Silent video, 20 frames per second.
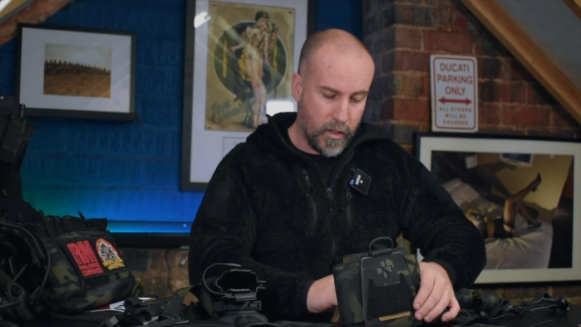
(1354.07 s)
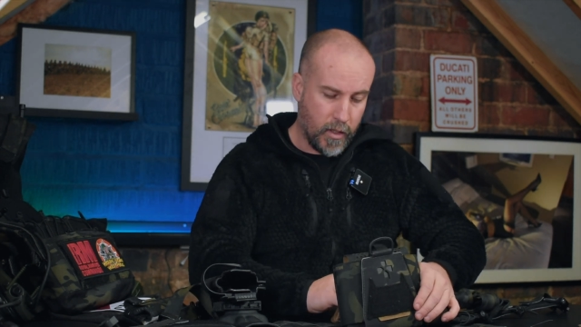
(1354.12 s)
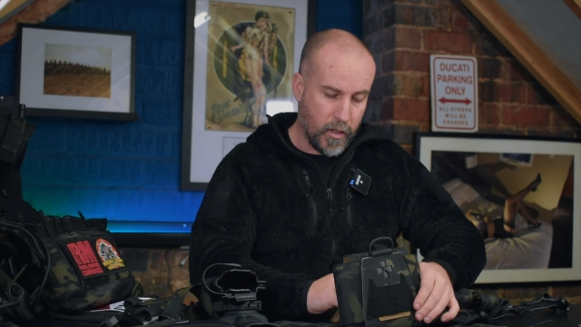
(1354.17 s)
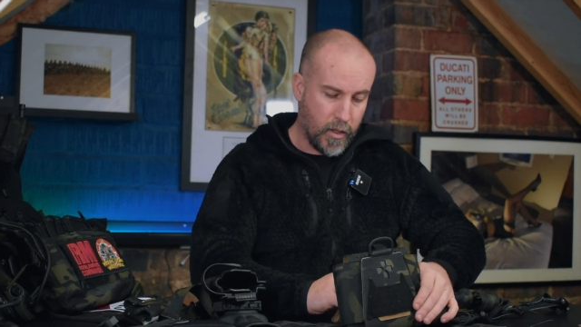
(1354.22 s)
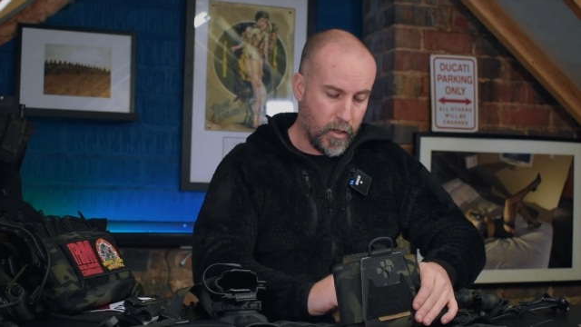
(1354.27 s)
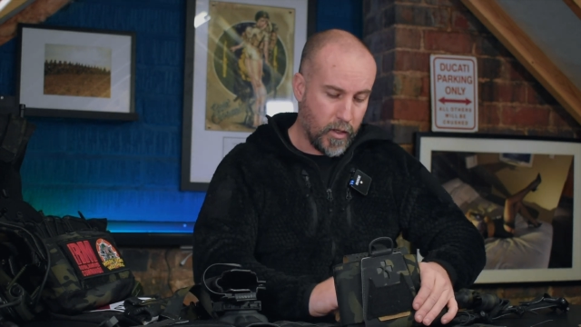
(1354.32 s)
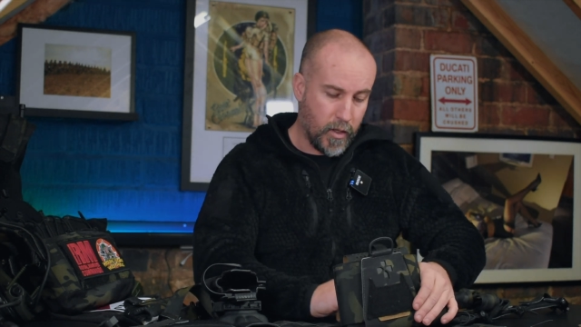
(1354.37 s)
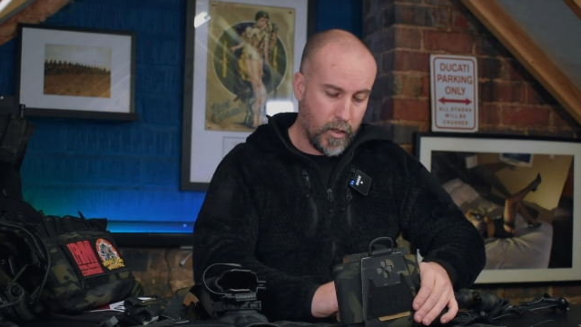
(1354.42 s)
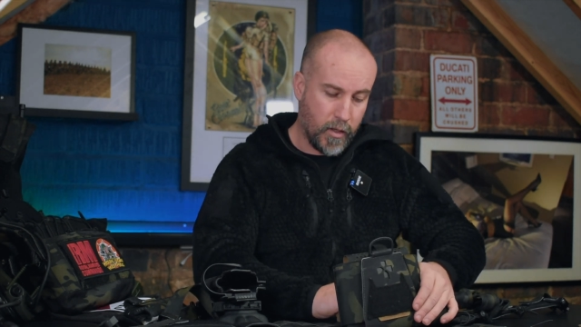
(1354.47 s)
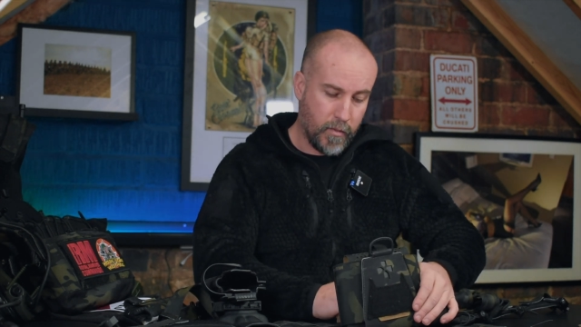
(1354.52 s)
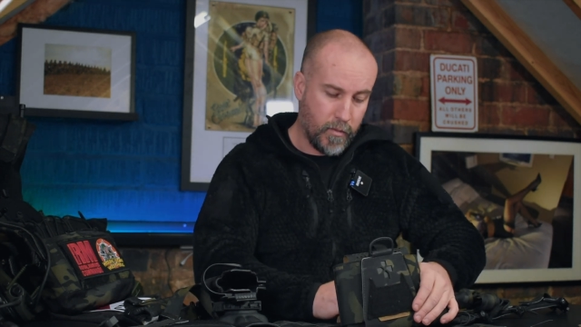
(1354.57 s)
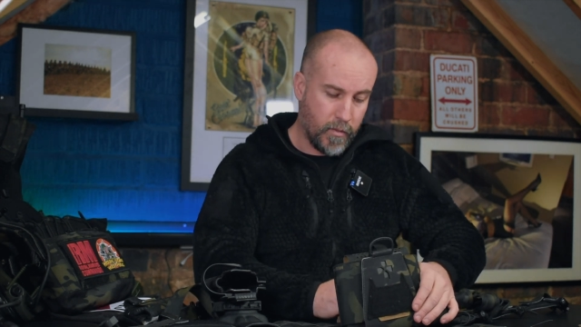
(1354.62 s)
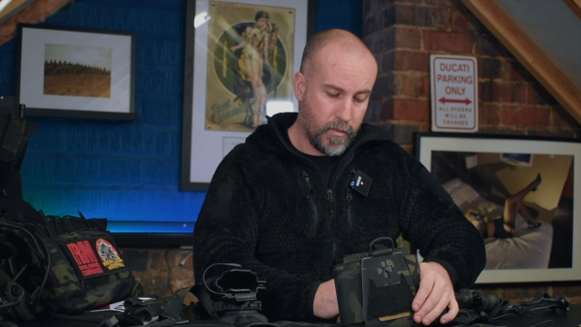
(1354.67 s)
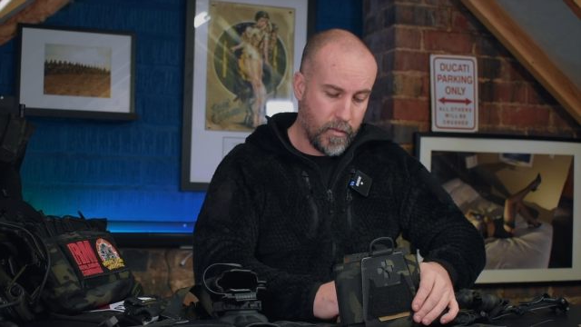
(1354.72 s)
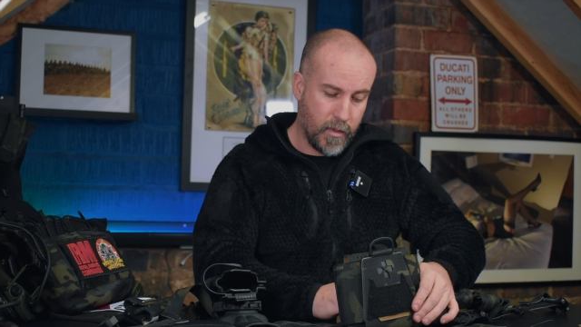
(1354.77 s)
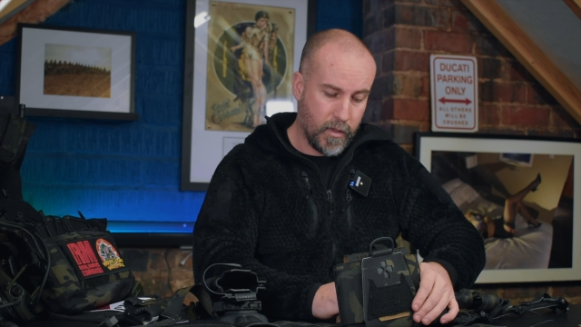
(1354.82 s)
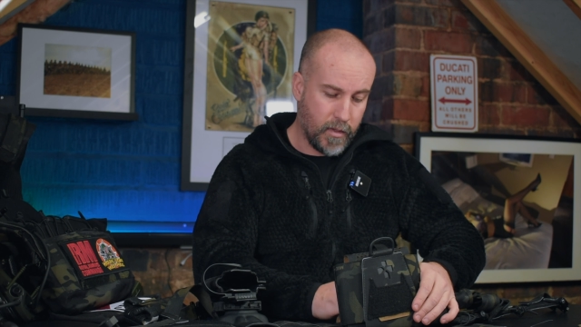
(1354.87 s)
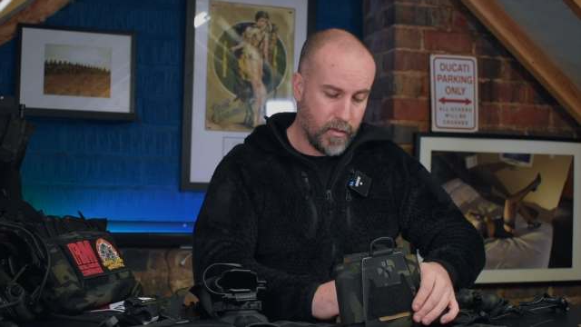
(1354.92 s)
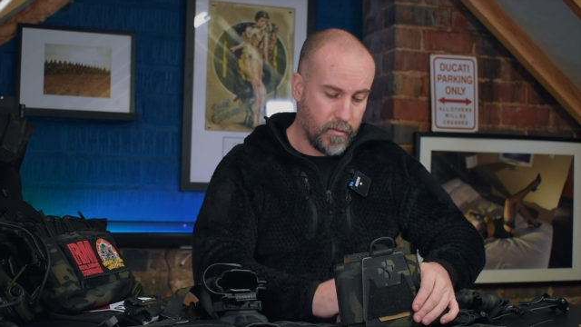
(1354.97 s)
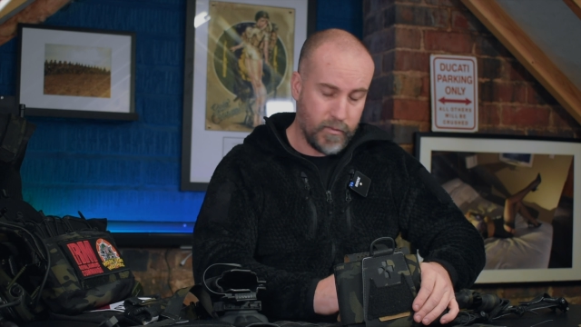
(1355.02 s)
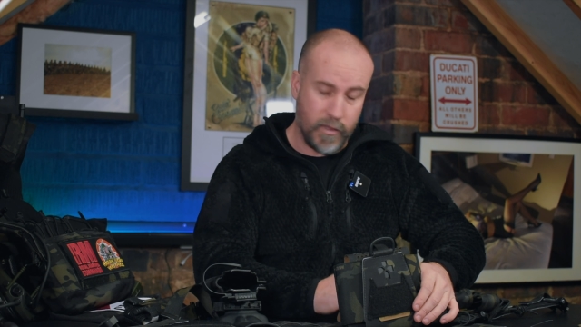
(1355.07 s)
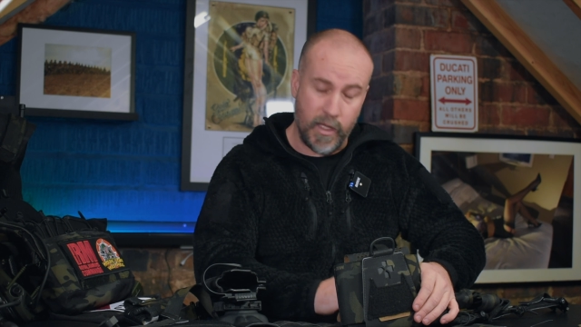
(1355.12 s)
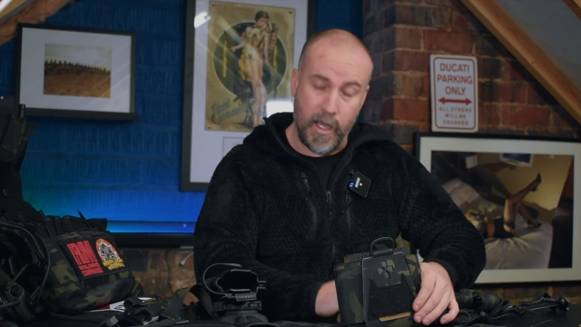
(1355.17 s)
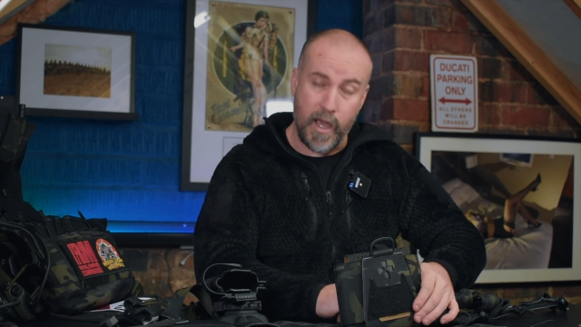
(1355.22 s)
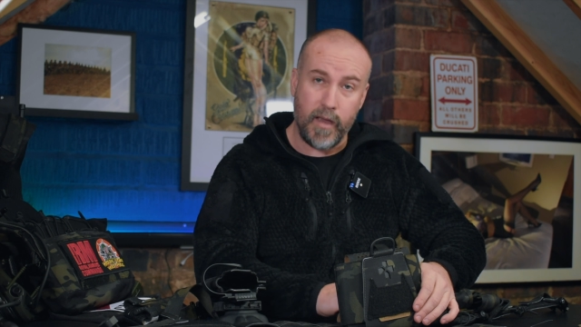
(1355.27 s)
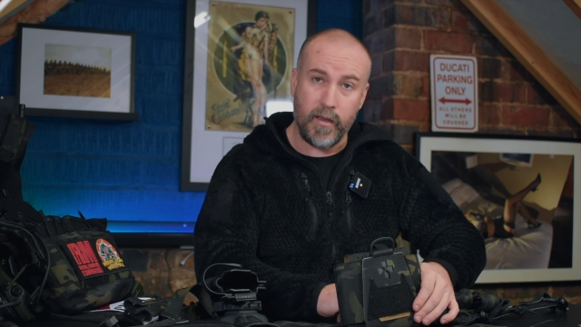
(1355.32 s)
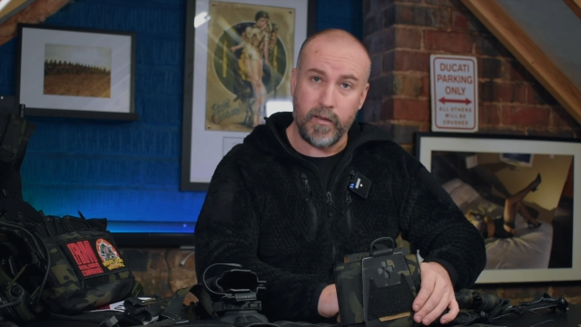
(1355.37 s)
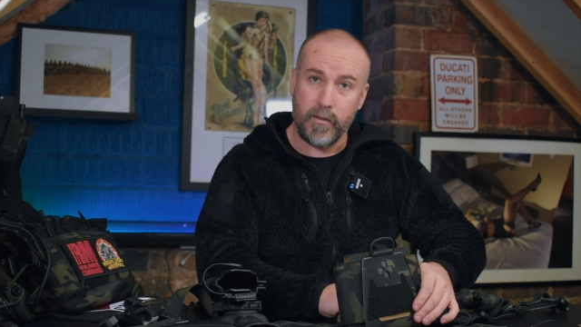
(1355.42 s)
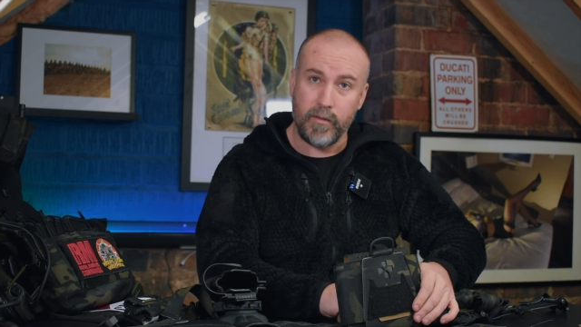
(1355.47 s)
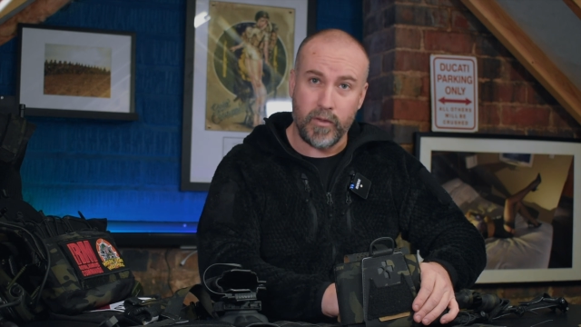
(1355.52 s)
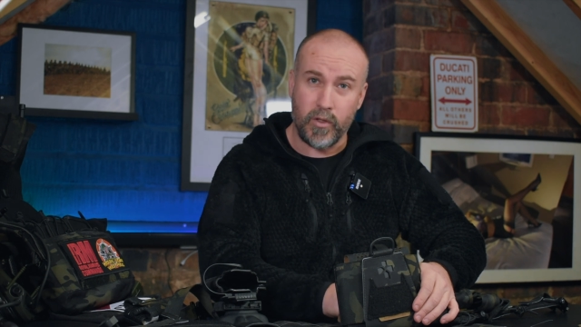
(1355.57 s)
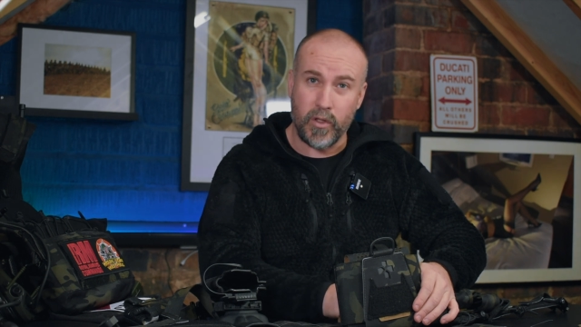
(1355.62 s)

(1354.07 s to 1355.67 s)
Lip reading: Yeah,